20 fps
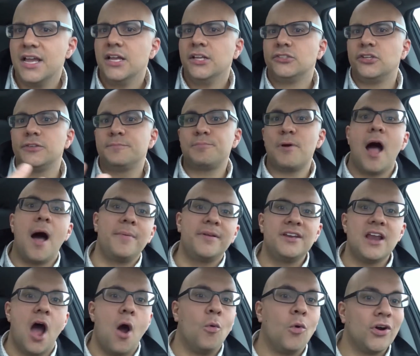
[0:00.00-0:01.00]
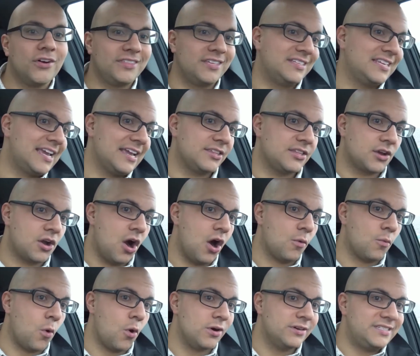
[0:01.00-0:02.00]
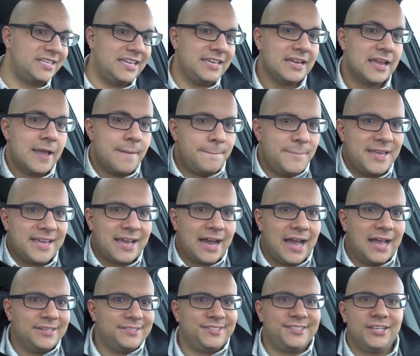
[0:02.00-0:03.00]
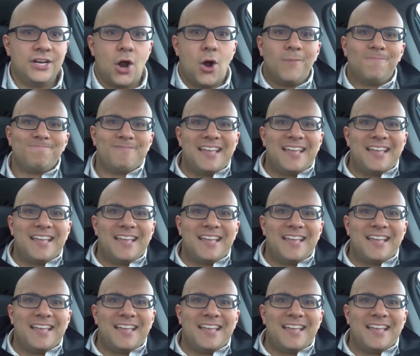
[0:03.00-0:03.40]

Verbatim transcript: so it's probably not worth it to get the car warranty because, you know,